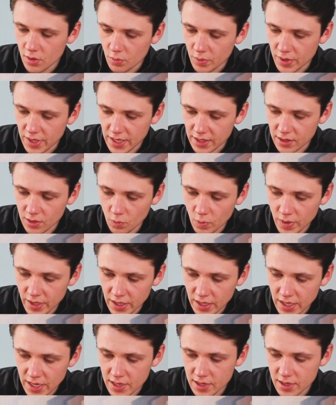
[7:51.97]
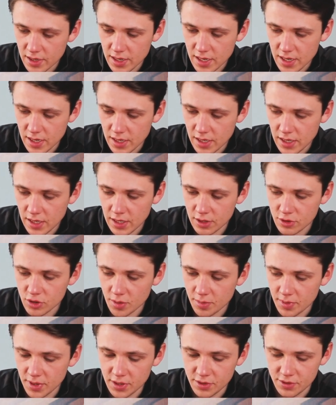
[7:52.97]
we get the winger in here
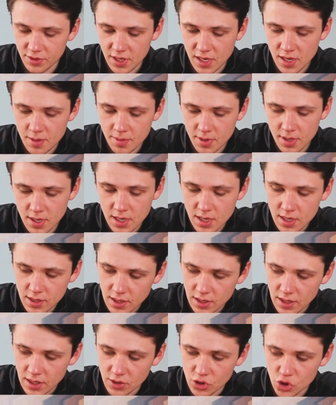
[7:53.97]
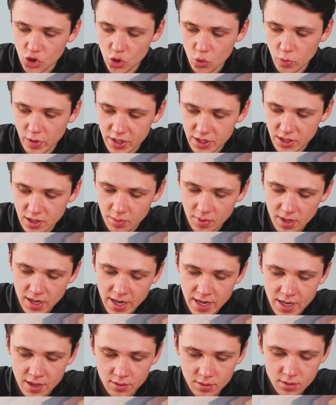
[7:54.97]
dropping in deep. They then switch the
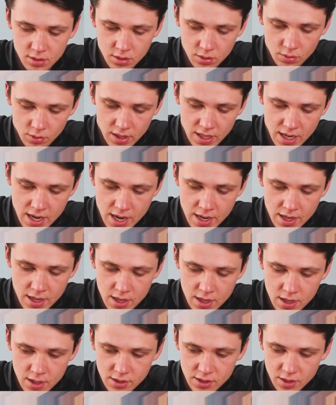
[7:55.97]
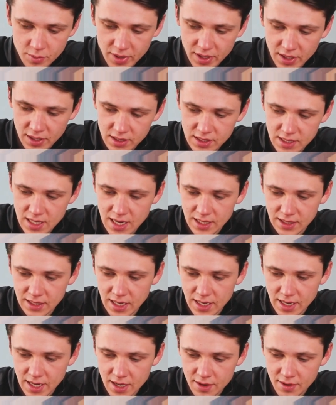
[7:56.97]
play, okay? So then we can attack
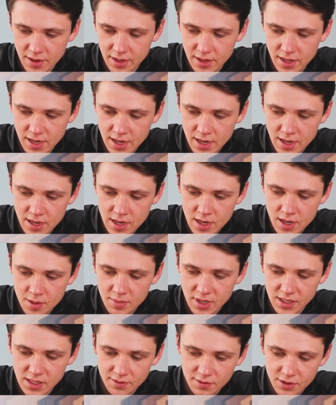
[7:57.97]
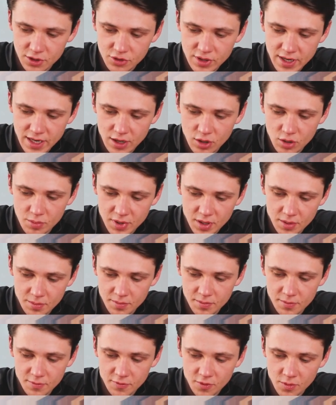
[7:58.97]
that area there. Might have the striker coming
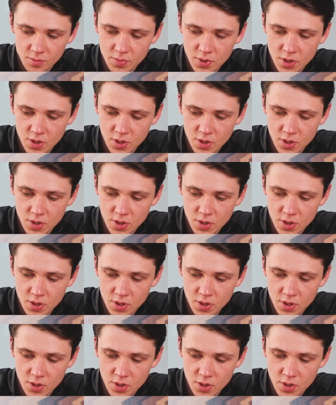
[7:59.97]
in front